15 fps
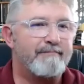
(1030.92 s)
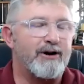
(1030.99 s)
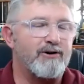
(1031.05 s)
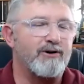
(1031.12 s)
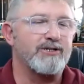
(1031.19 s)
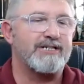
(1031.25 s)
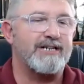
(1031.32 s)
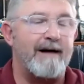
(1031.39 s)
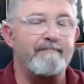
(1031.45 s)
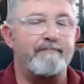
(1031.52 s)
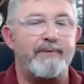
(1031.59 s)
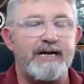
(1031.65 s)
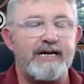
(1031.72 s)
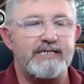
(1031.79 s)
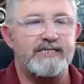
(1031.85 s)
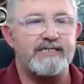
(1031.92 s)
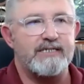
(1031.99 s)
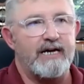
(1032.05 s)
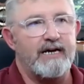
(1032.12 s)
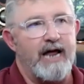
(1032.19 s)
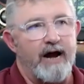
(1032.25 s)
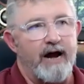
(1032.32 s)
because companies
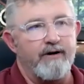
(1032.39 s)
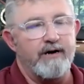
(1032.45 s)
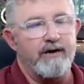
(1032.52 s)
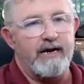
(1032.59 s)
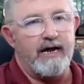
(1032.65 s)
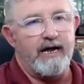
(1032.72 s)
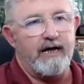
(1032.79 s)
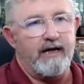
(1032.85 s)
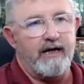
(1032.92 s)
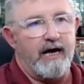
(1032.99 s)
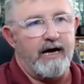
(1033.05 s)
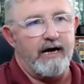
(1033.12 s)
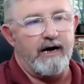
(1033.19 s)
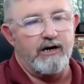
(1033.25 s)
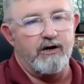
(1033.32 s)
inherently uh,